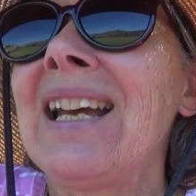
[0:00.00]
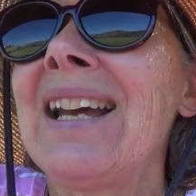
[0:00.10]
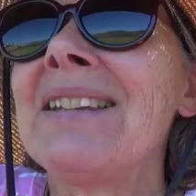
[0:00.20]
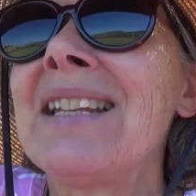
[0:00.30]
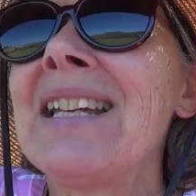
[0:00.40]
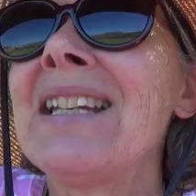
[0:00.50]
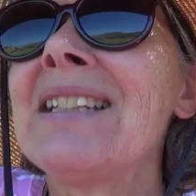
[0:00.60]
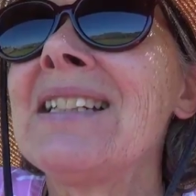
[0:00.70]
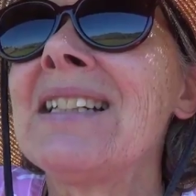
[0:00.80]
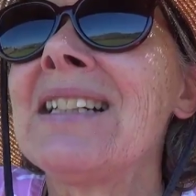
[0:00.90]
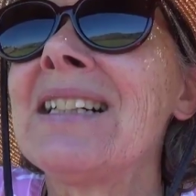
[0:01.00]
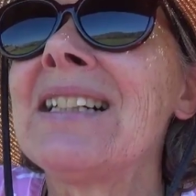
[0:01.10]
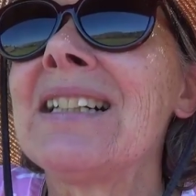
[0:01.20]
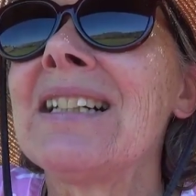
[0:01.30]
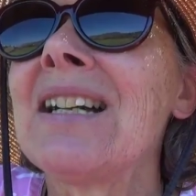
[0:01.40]
And then
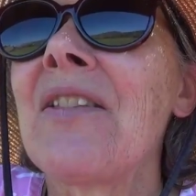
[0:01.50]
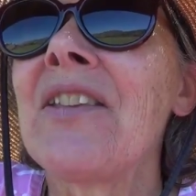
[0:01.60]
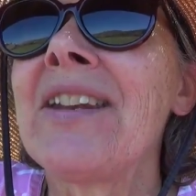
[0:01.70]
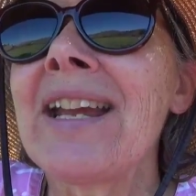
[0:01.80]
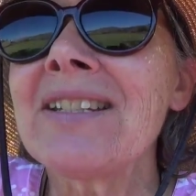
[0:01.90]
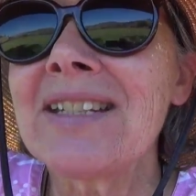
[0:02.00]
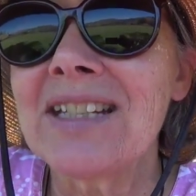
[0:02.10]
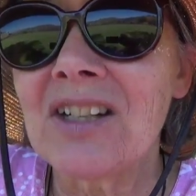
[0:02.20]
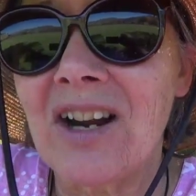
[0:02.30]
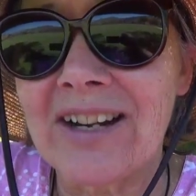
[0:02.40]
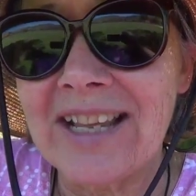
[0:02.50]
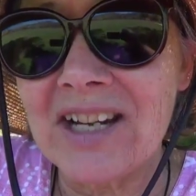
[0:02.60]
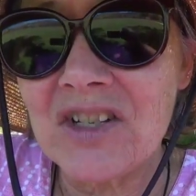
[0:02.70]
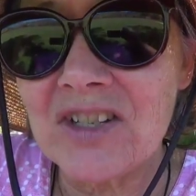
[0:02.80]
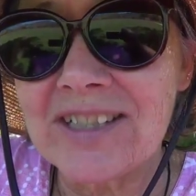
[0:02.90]
the next
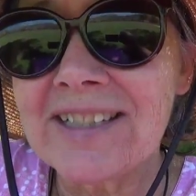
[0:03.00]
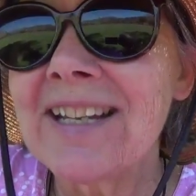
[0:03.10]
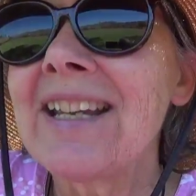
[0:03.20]
incarnation